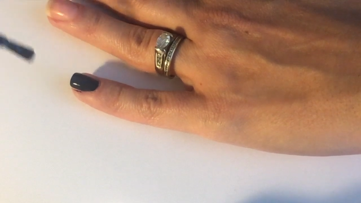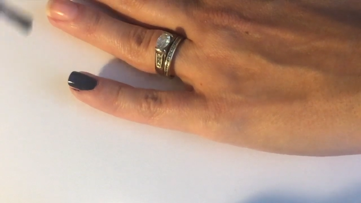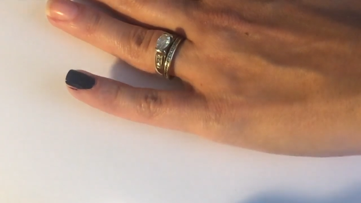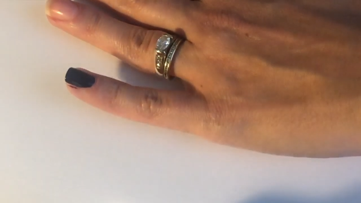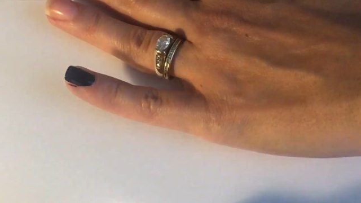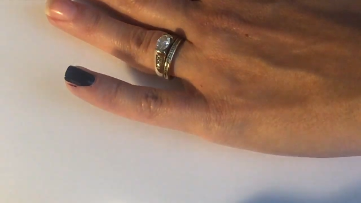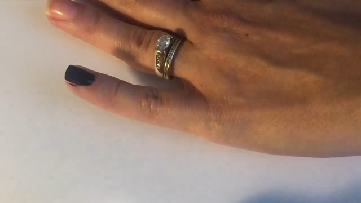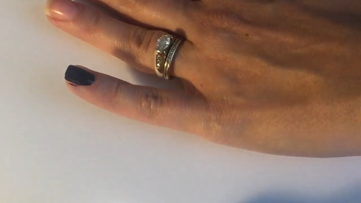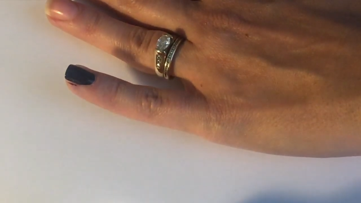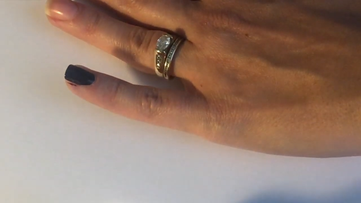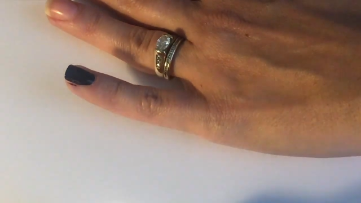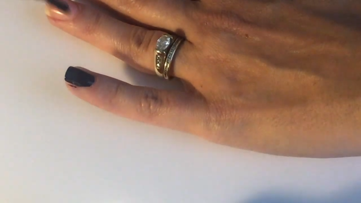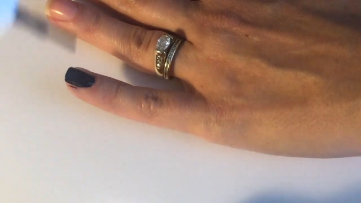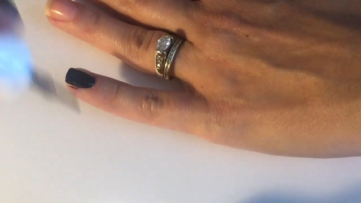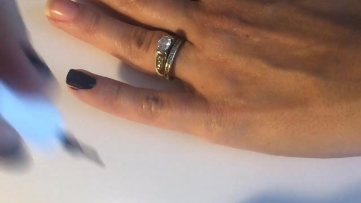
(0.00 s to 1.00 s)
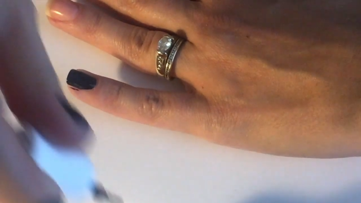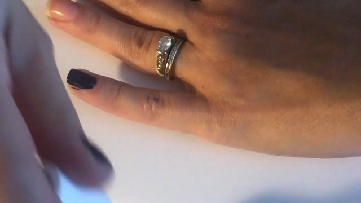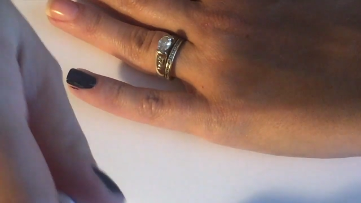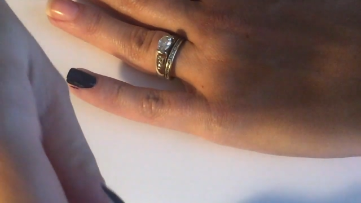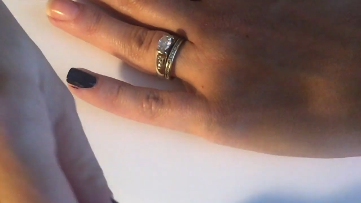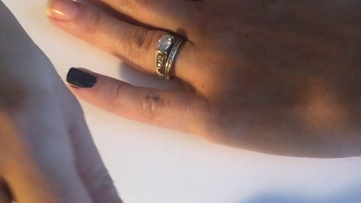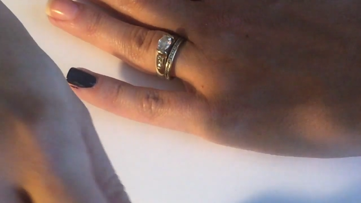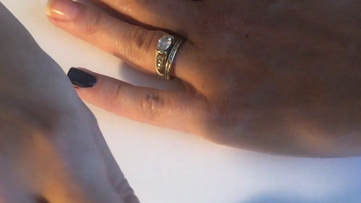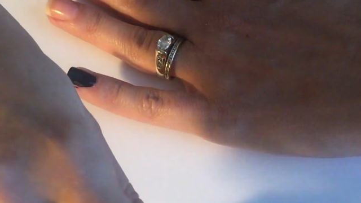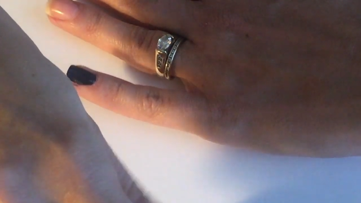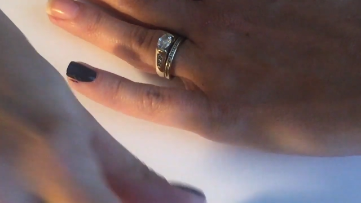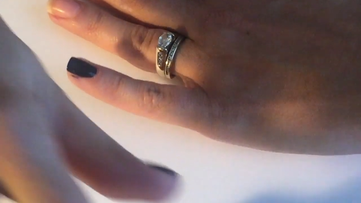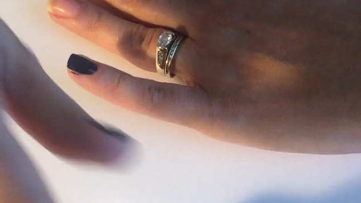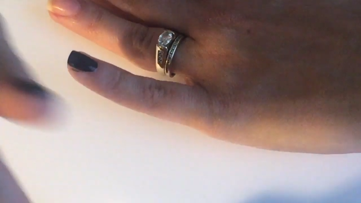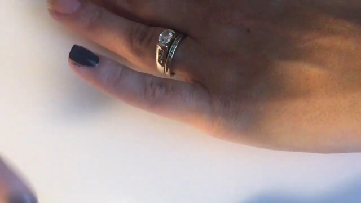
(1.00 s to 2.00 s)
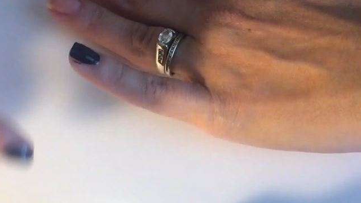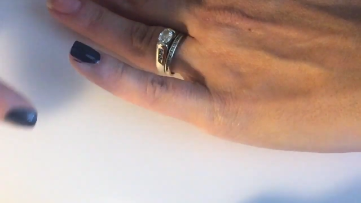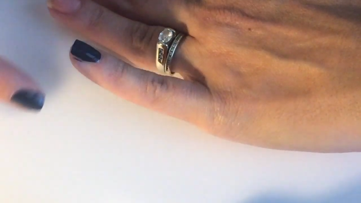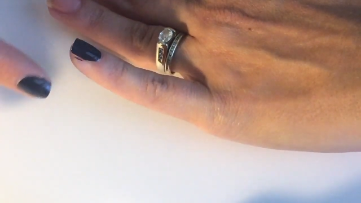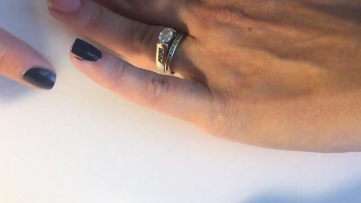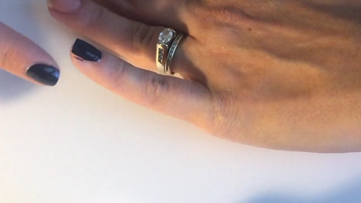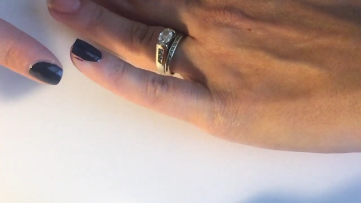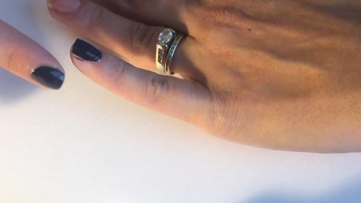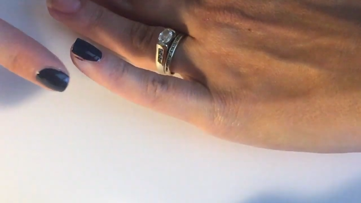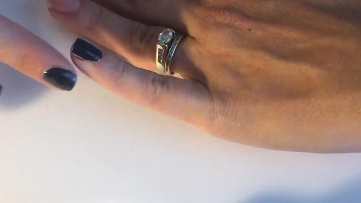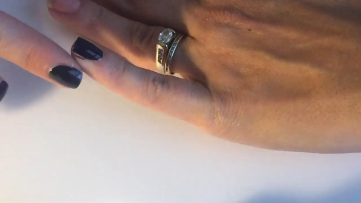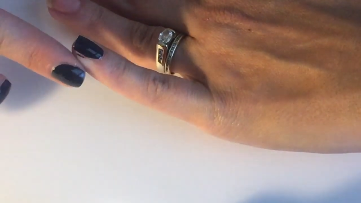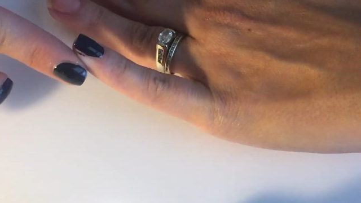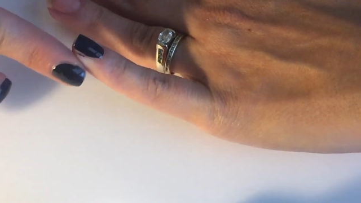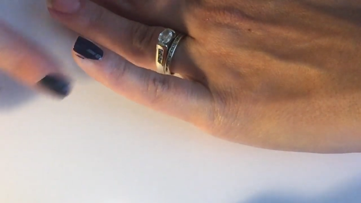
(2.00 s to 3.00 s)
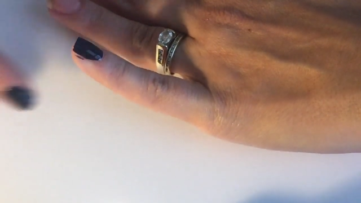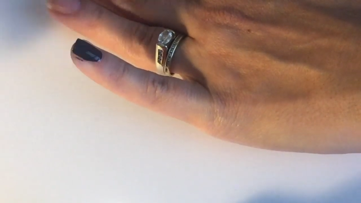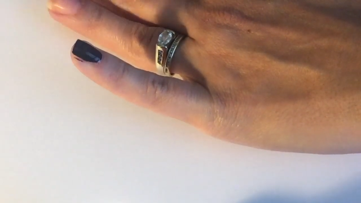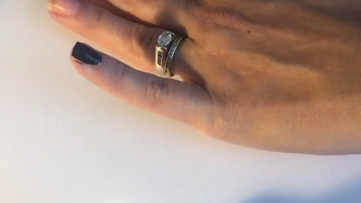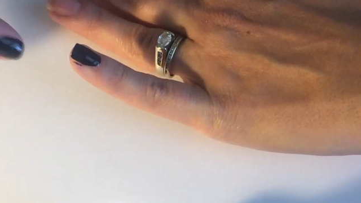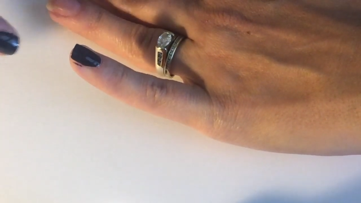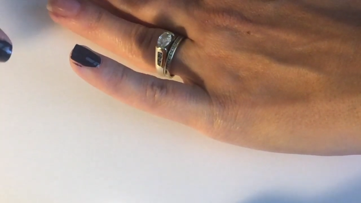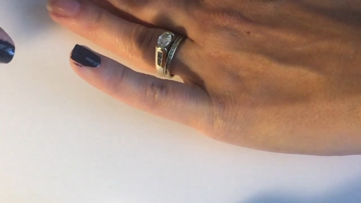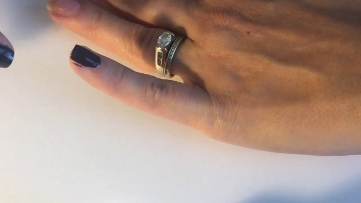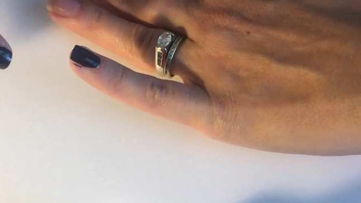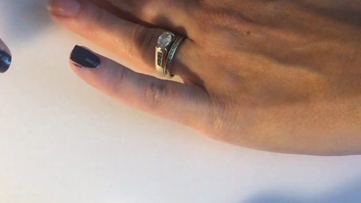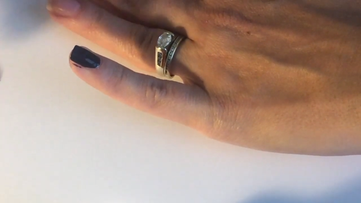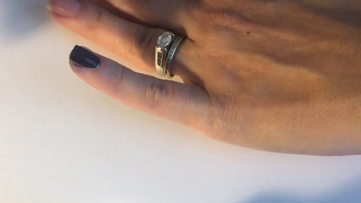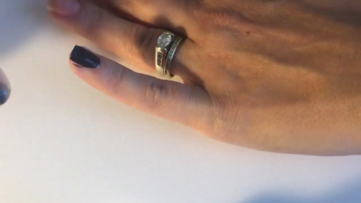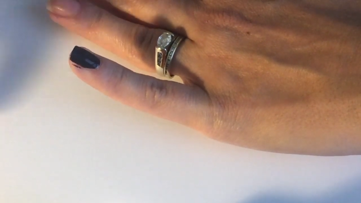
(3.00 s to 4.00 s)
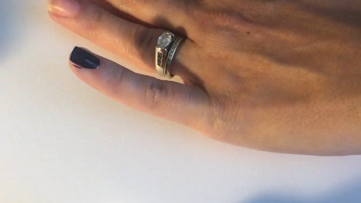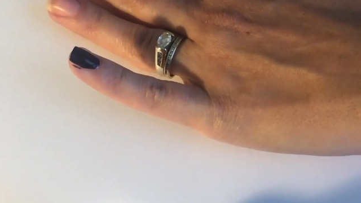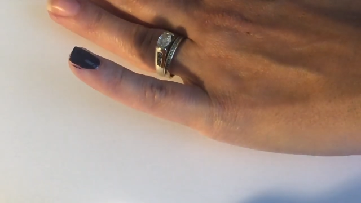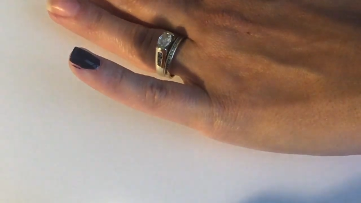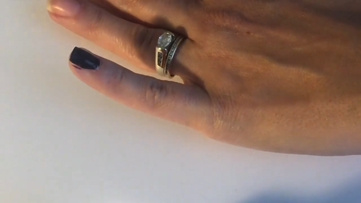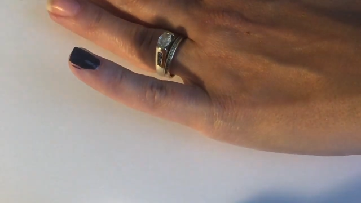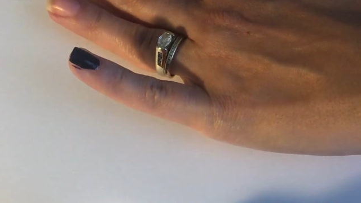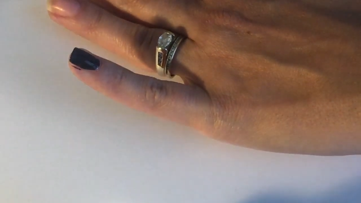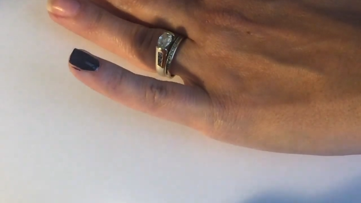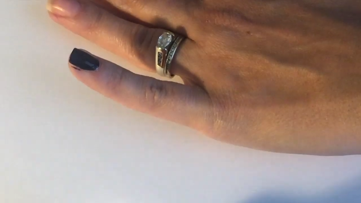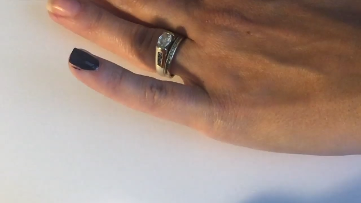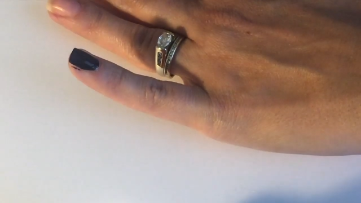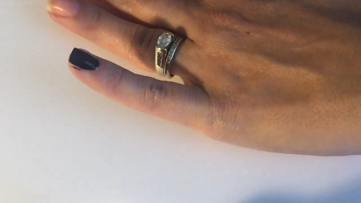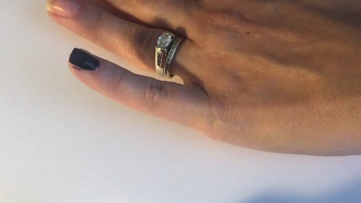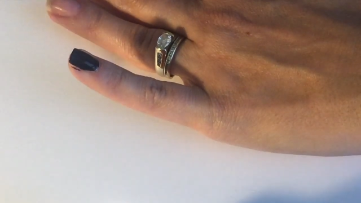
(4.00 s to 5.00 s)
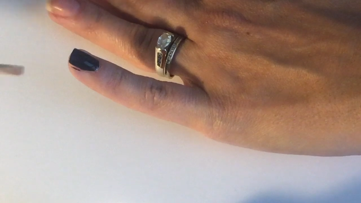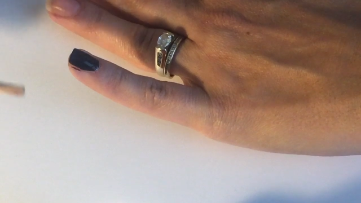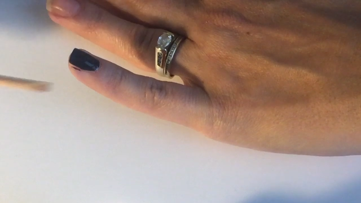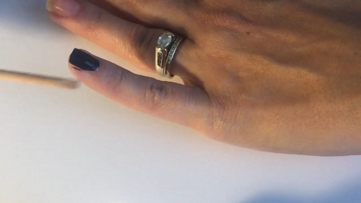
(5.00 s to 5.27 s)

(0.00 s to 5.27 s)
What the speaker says: No face is visible, so there are no lips to read.